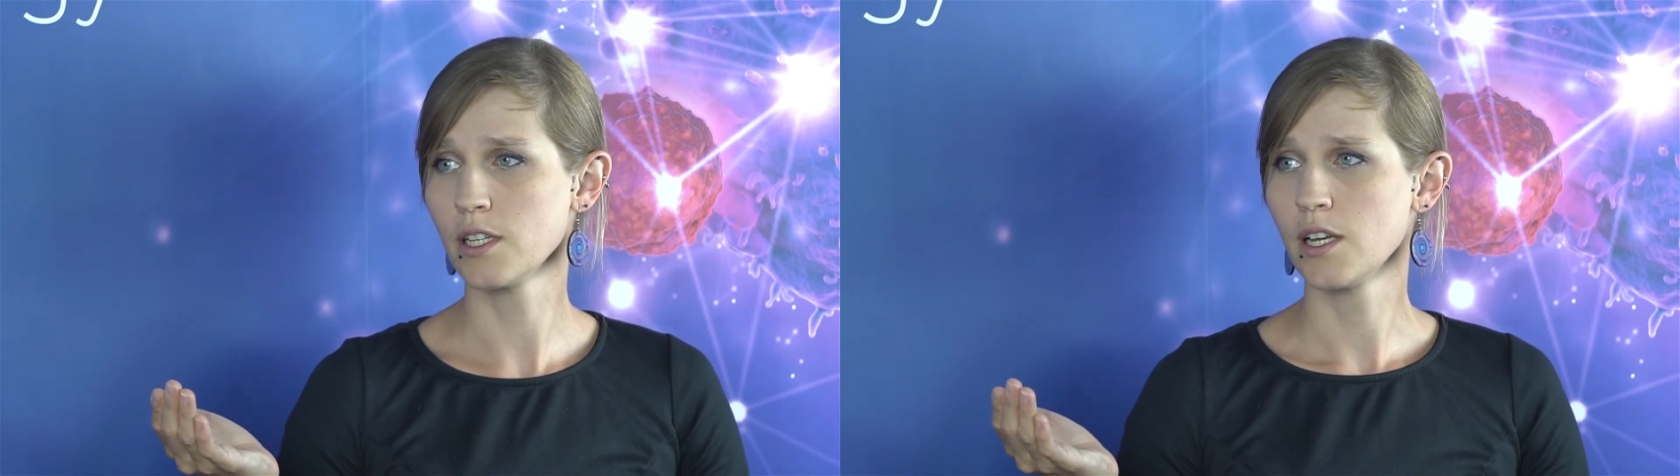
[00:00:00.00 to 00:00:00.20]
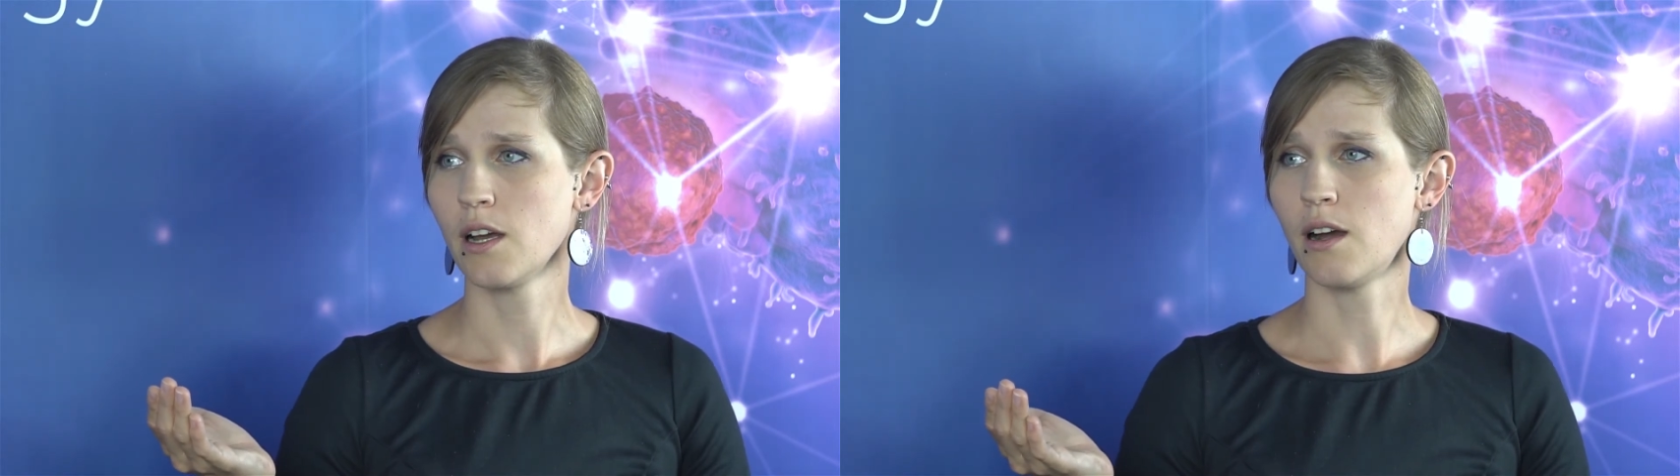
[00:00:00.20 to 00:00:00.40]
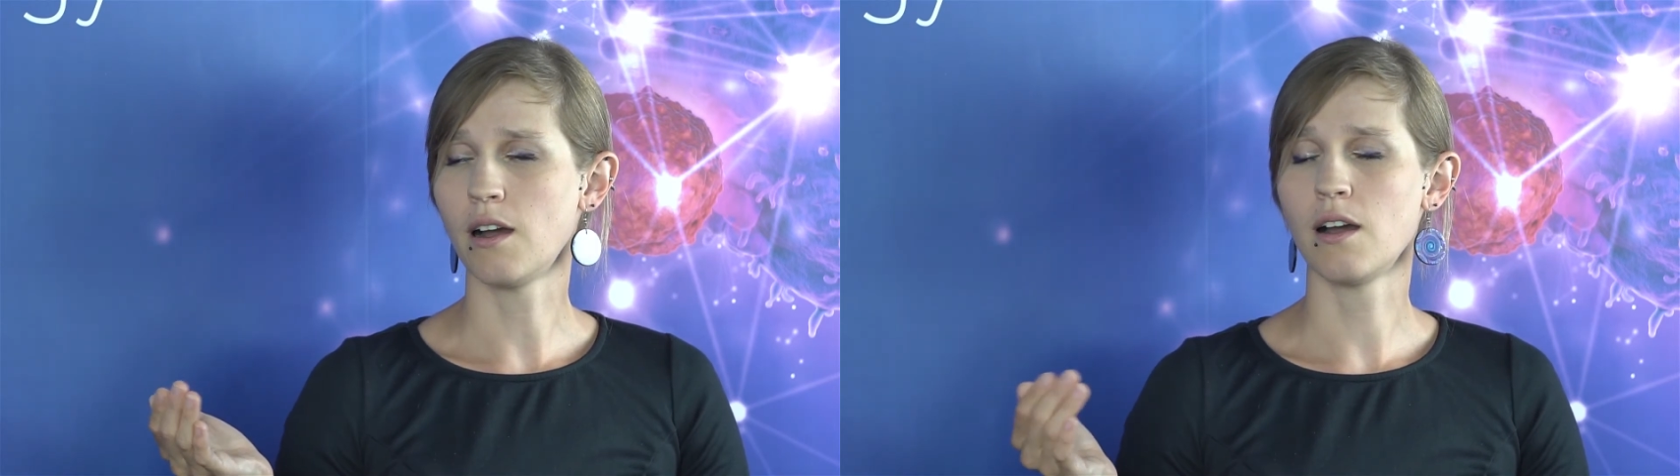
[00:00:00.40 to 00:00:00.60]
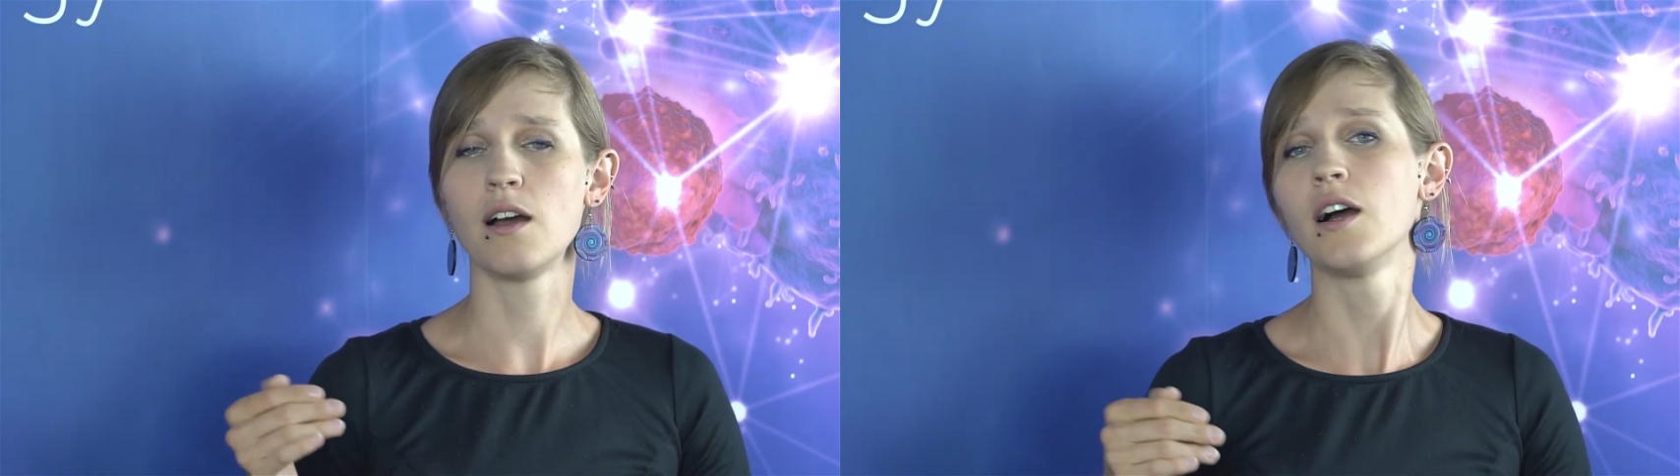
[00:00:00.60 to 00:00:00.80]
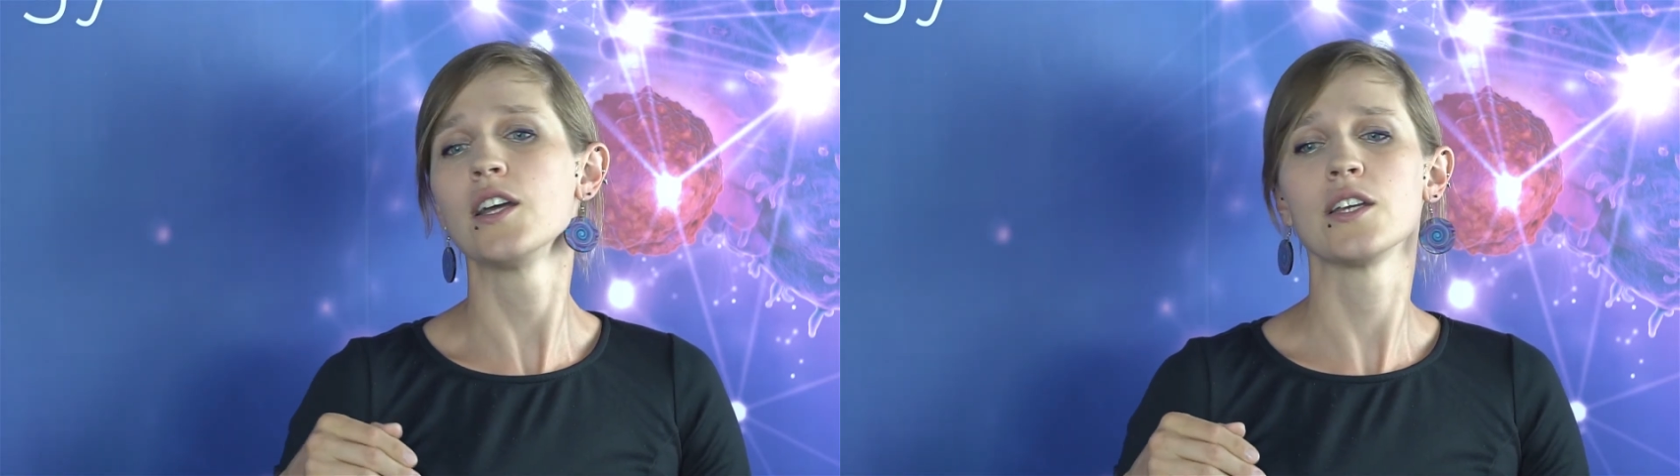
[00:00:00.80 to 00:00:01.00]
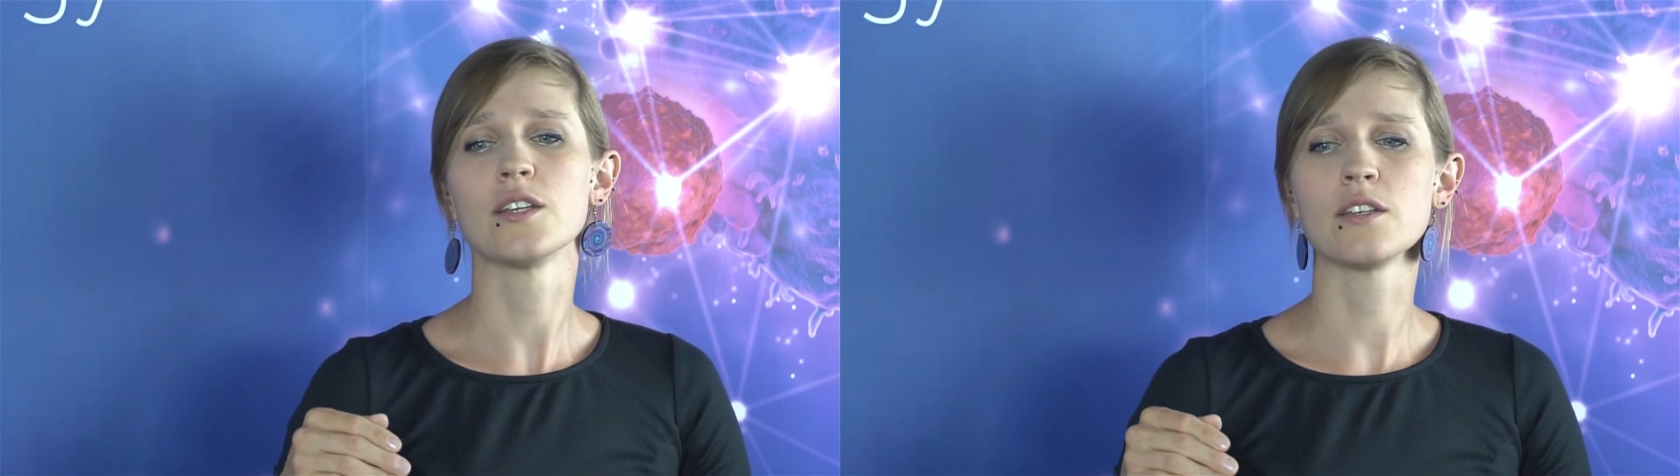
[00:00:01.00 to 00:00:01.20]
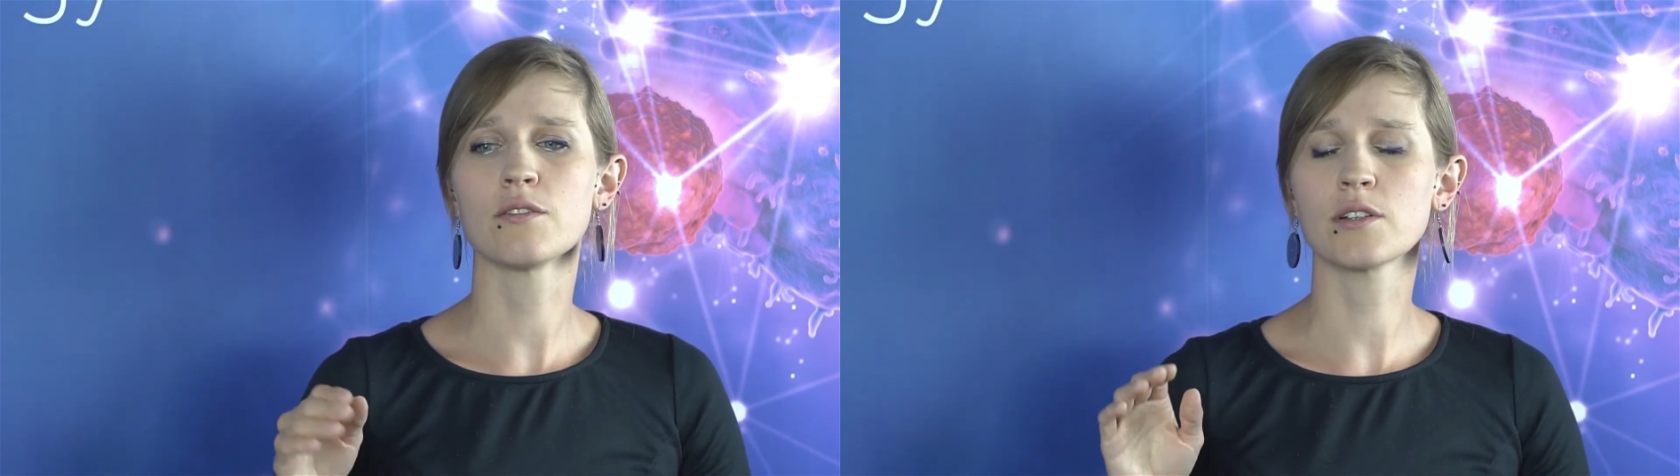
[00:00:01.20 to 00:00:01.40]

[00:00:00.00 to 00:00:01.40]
Mm-hmm. You